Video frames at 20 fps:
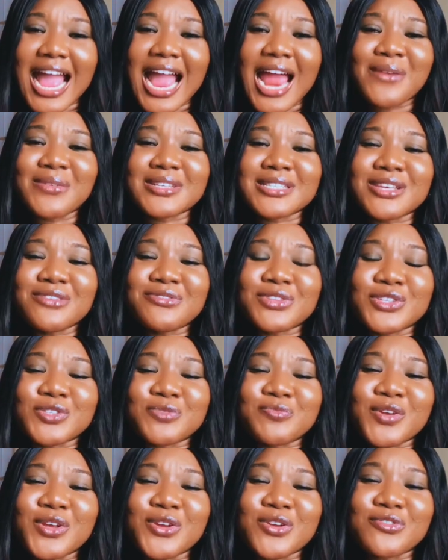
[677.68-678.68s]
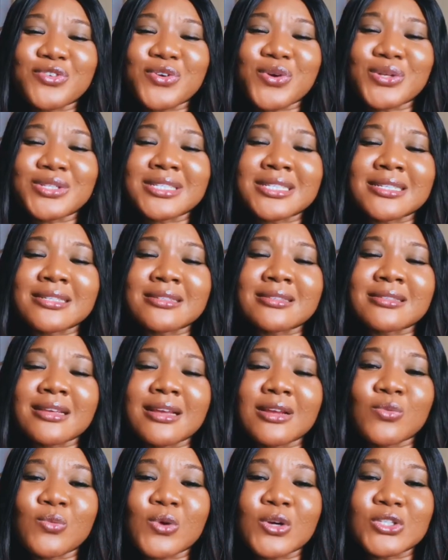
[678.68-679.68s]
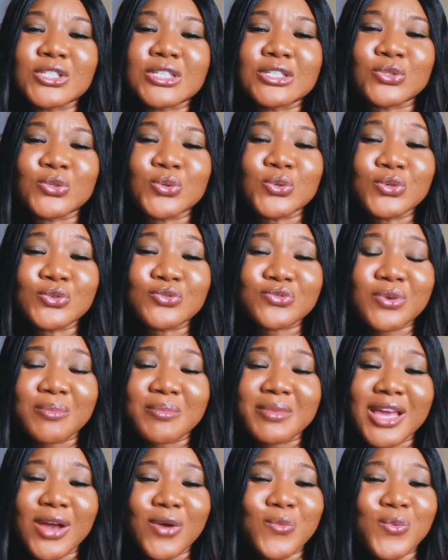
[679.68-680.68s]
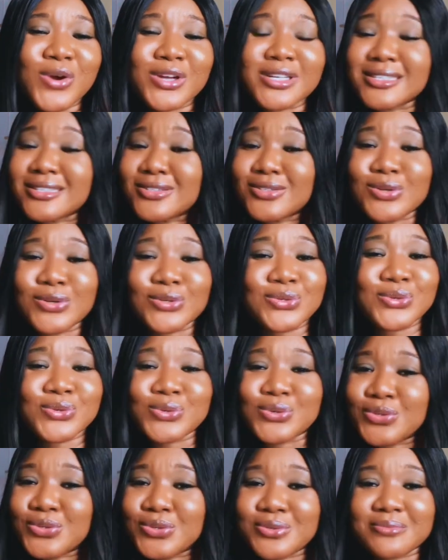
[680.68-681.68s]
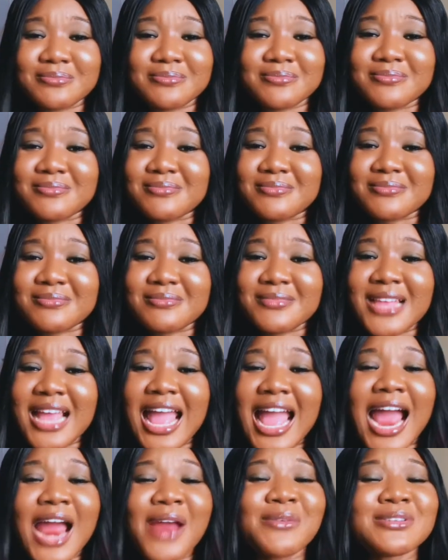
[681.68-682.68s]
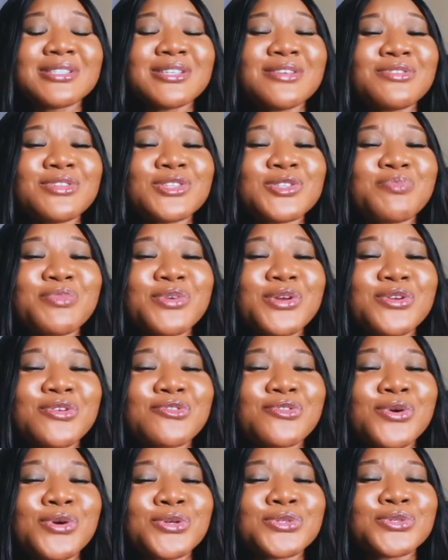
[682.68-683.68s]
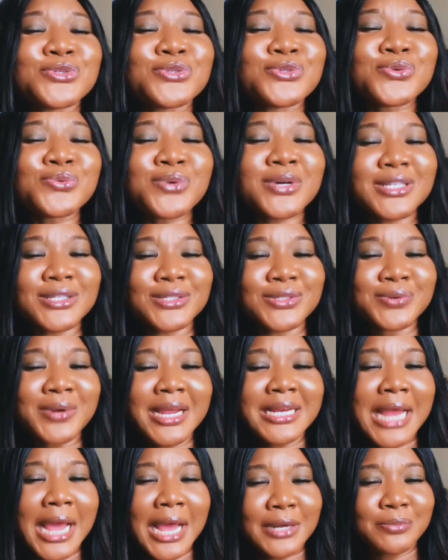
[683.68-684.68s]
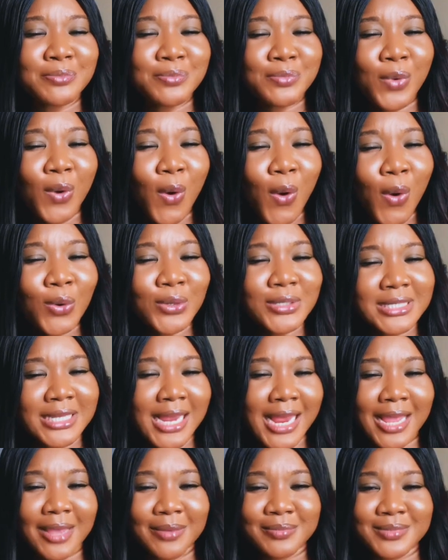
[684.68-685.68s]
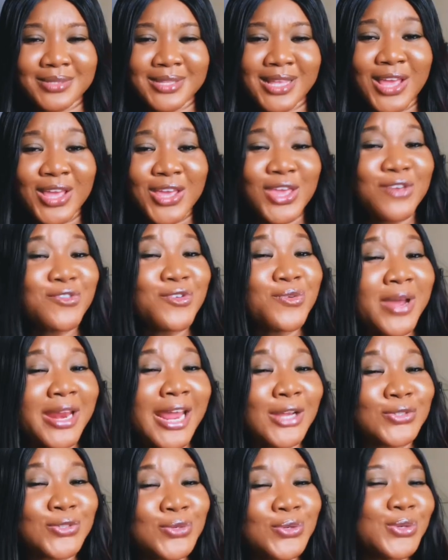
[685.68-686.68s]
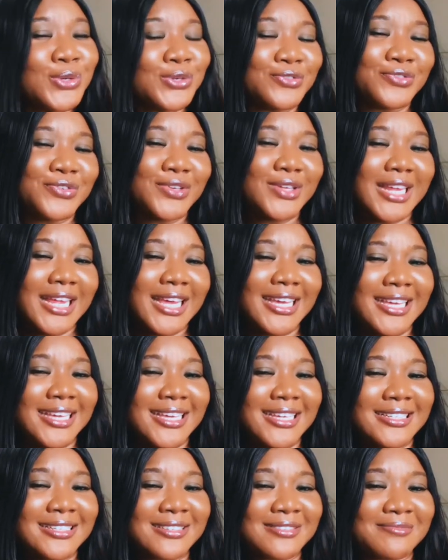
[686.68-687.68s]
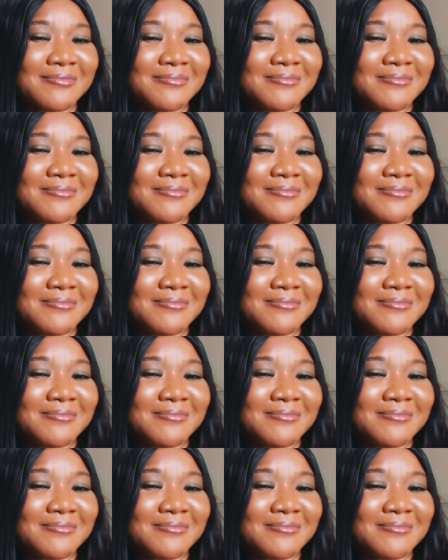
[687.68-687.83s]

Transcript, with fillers: I receive the Spirit of God to discern what is good for me and what is not good. I receive the Spirit of God to do what is right at all times, even when I do not feel like it.